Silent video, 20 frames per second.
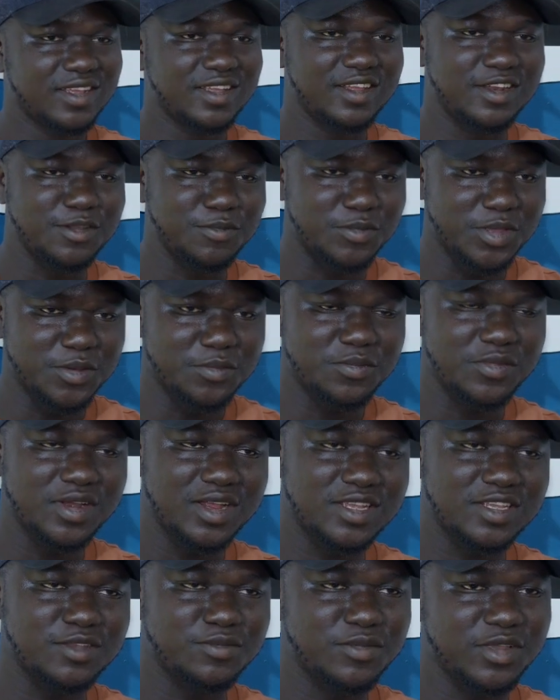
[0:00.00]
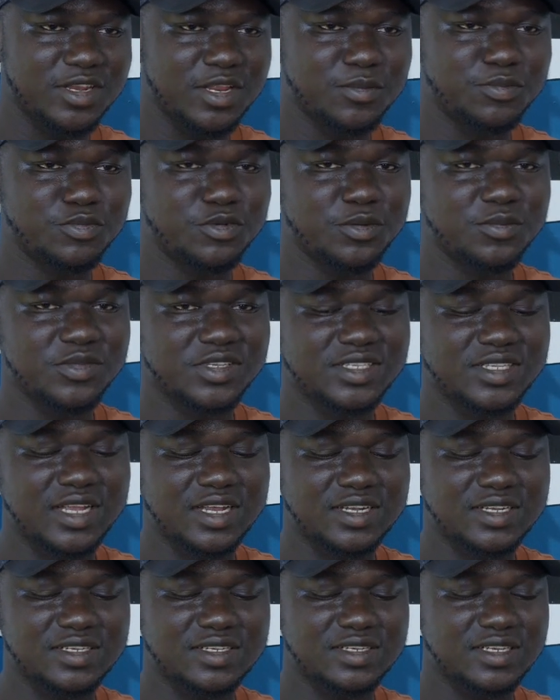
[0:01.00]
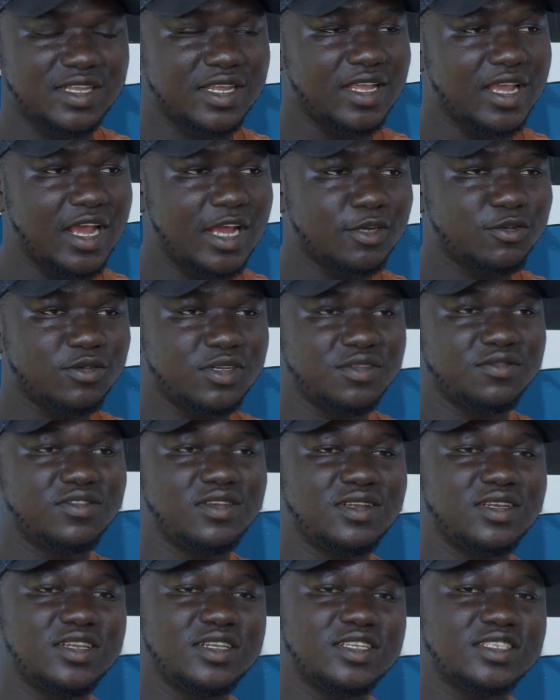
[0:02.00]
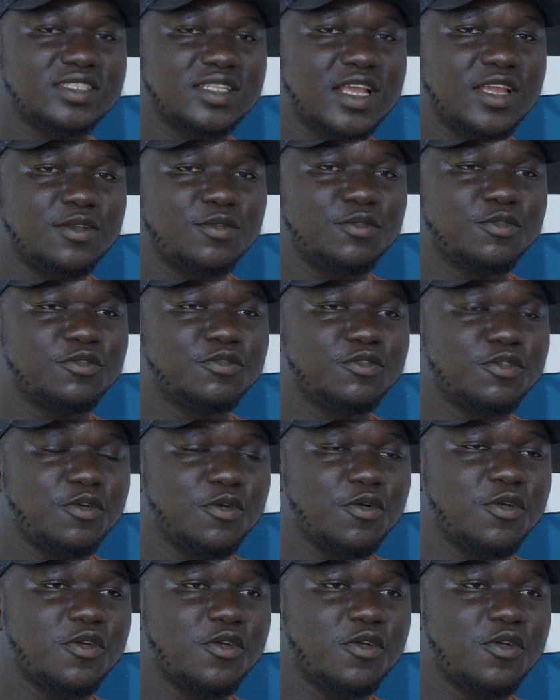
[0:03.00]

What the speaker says: Remember, he made a promise that they are to defend this title for